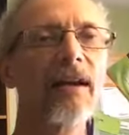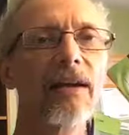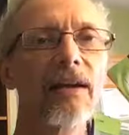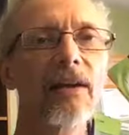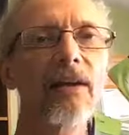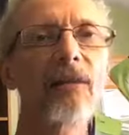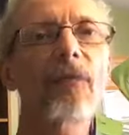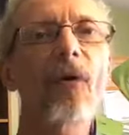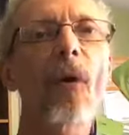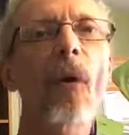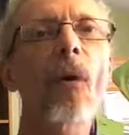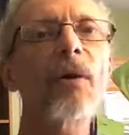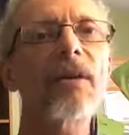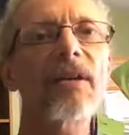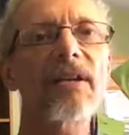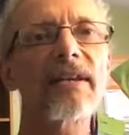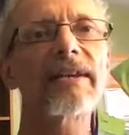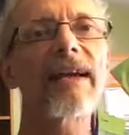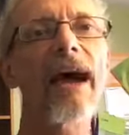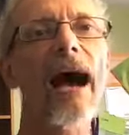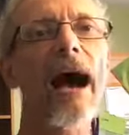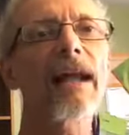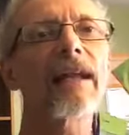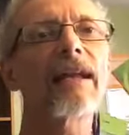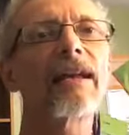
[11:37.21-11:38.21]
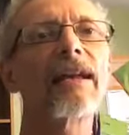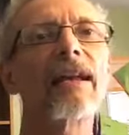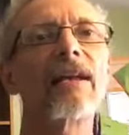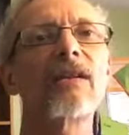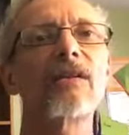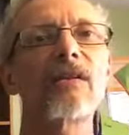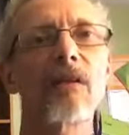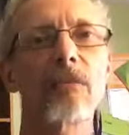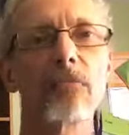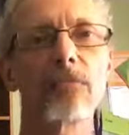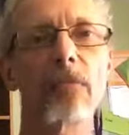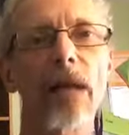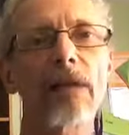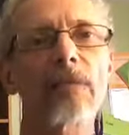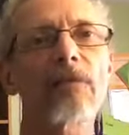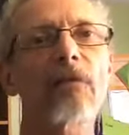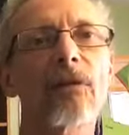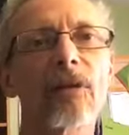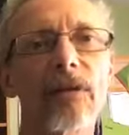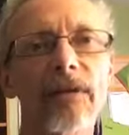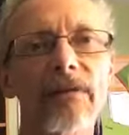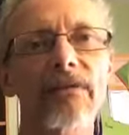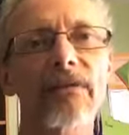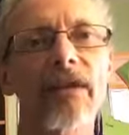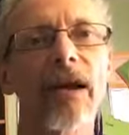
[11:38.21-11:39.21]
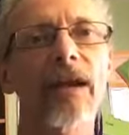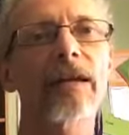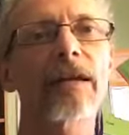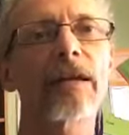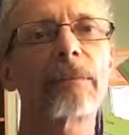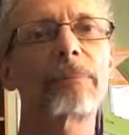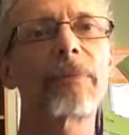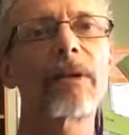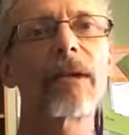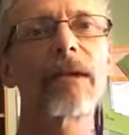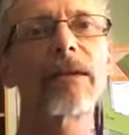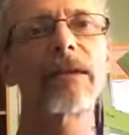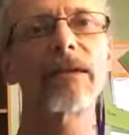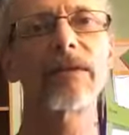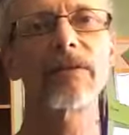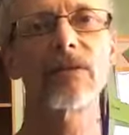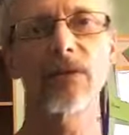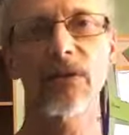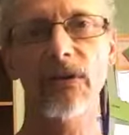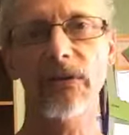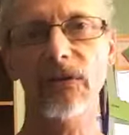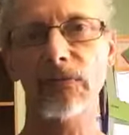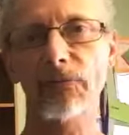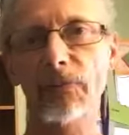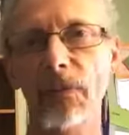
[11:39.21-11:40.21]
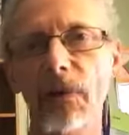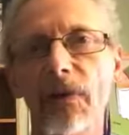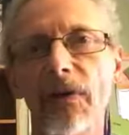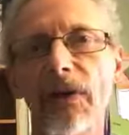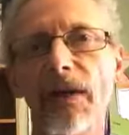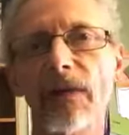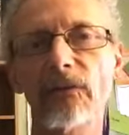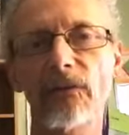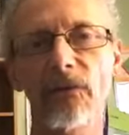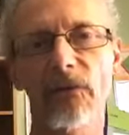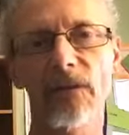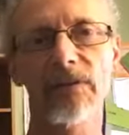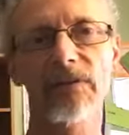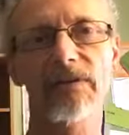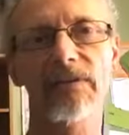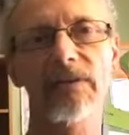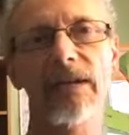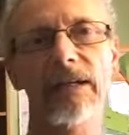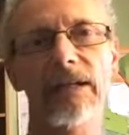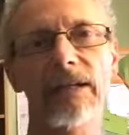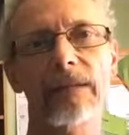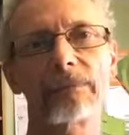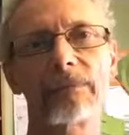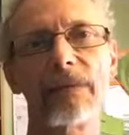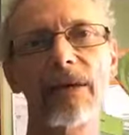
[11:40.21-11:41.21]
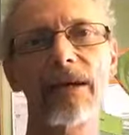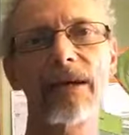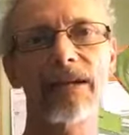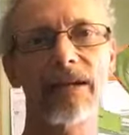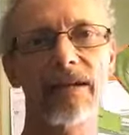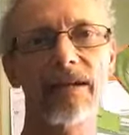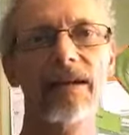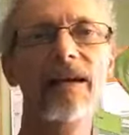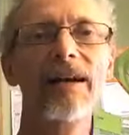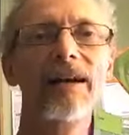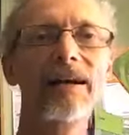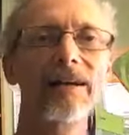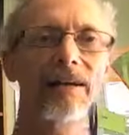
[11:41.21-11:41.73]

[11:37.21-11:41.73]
You've already got it in your mental encyclopedia, in your experiential encyclopedia.